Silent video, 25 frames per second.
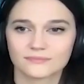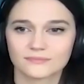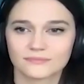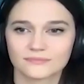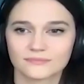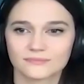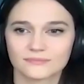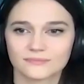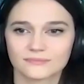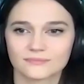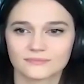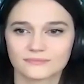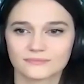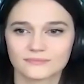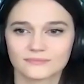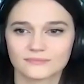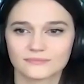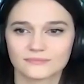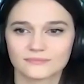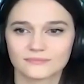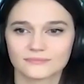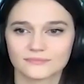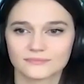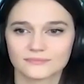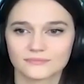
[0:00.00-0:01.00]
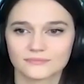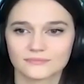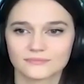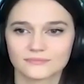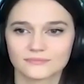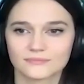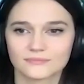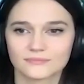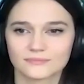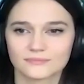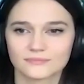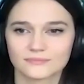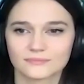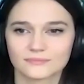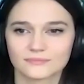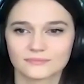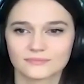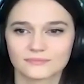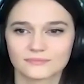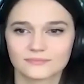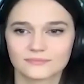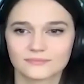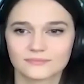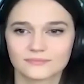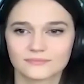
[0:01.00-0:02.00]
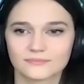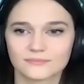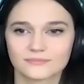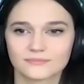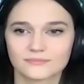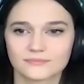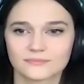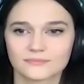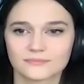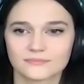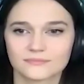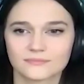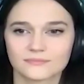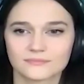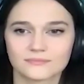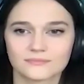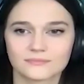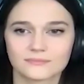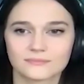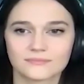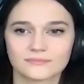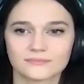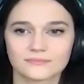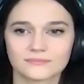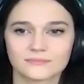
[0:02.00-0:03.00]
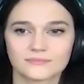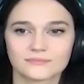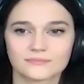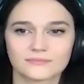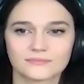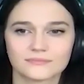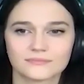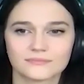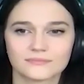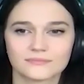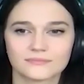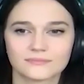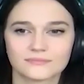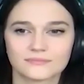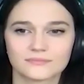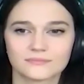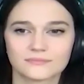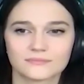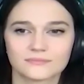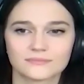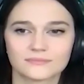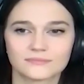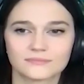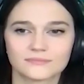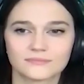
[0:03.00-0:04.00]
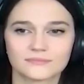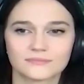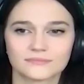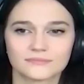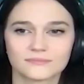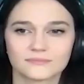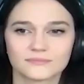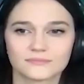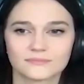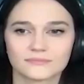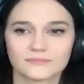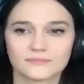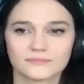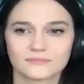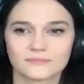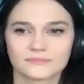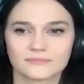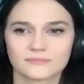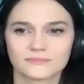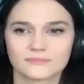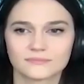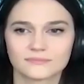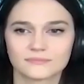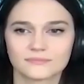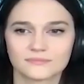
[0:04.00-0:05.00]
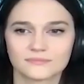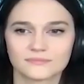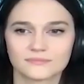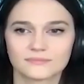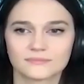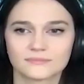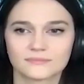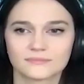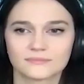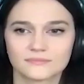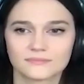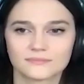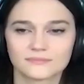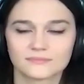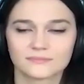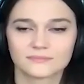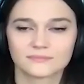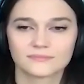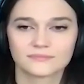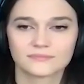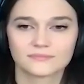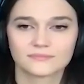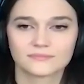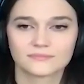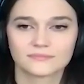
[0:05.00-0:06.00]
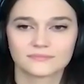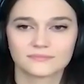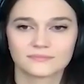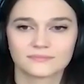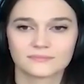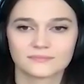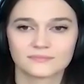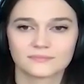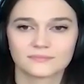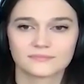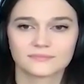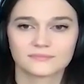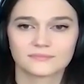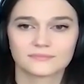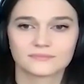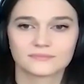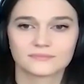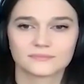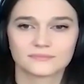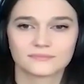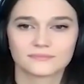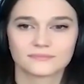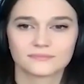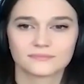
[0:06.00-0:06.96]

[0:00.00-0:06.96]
No words are spoken by the person on screen.